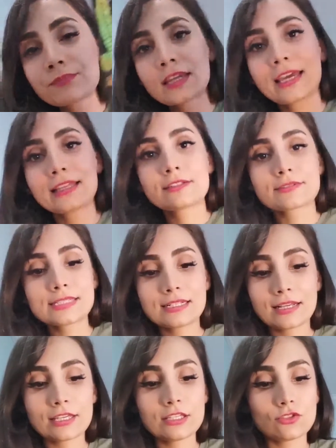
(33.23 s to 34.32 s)
And the reason
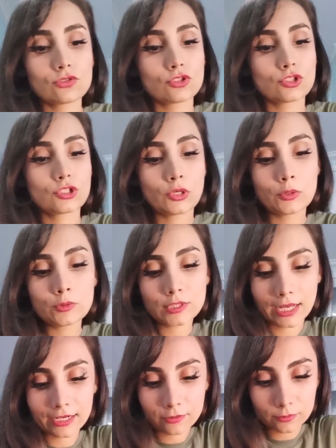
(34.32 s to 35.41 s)
I
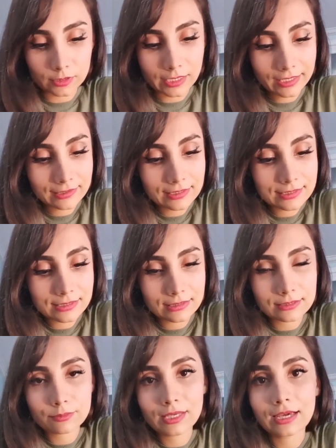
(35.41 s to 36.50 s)
don't like this is
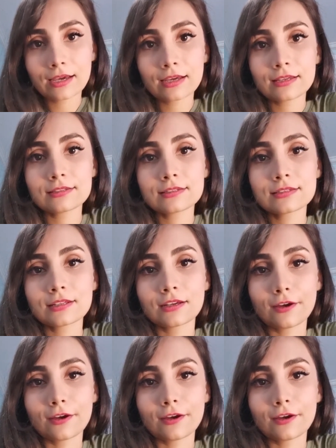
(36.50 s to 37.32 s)
because